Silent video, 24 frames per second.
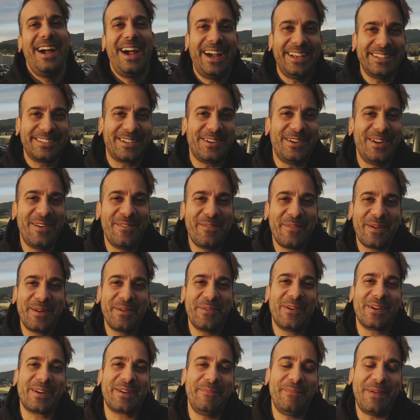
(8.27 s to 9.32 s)
How's it going, everybody?
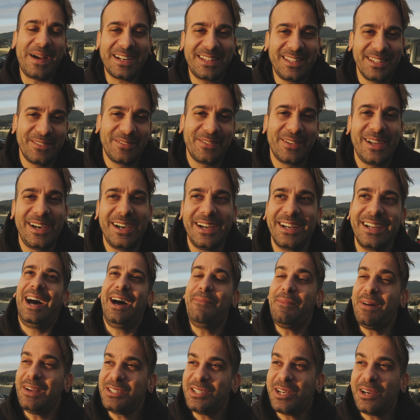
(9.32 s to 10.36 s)
Welcome back to the vlog.
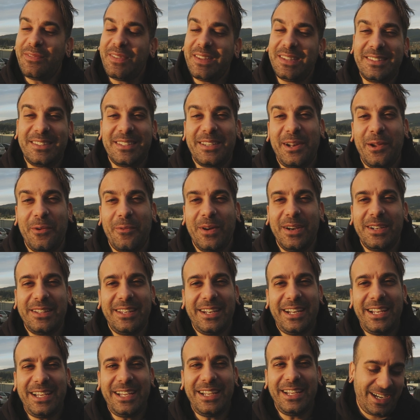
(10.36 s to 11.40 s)
I'm not sure if this is gonna work
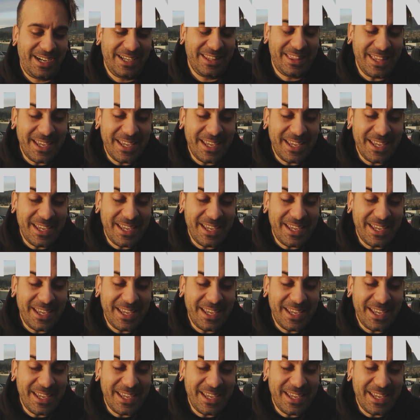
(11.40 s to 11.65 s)
today. I